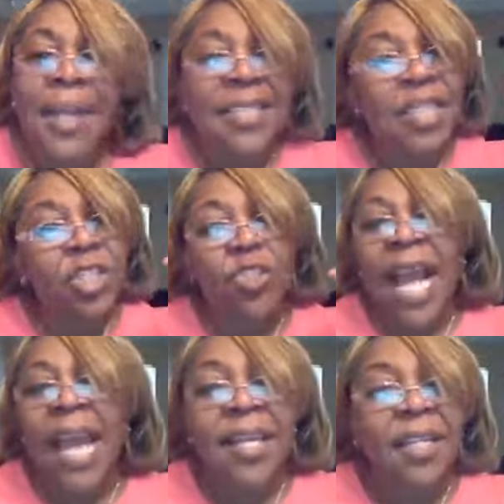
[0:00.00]
But he says, you
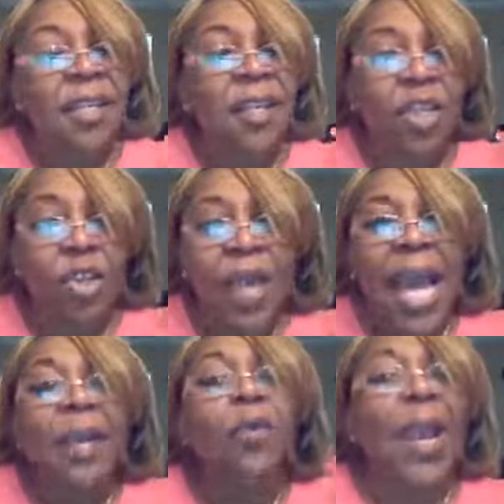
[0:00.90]
gotta, you
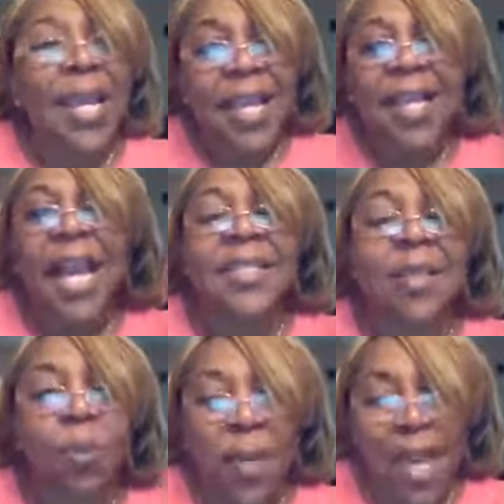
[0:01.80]
gotta
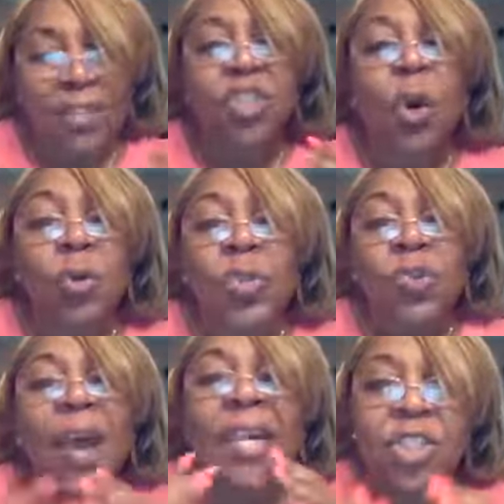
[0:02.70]
recognize that when I
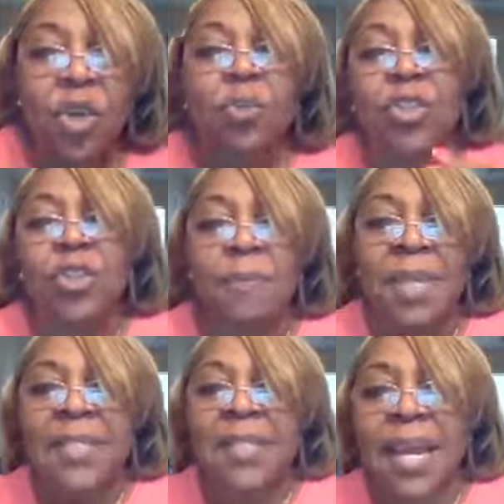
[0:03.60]
chose you, I chose you to
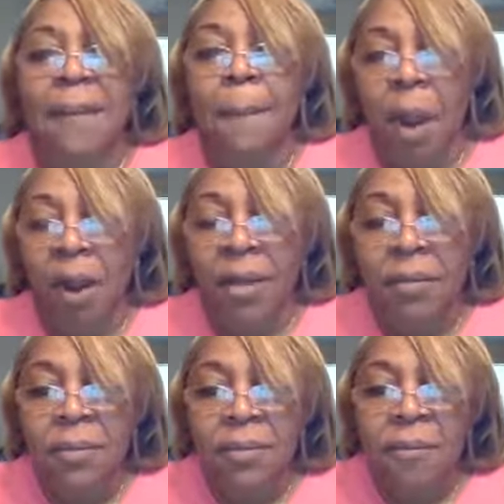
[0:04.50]
be set apart.
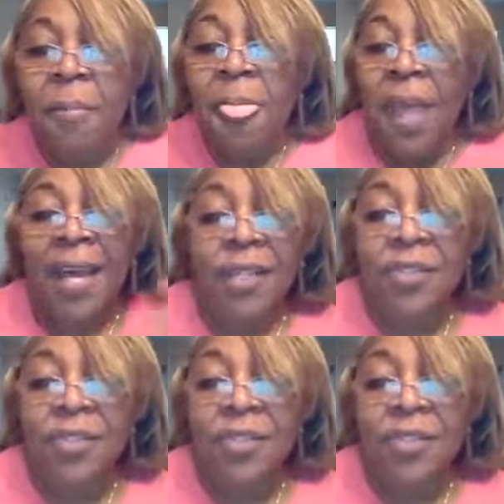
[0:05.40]
Now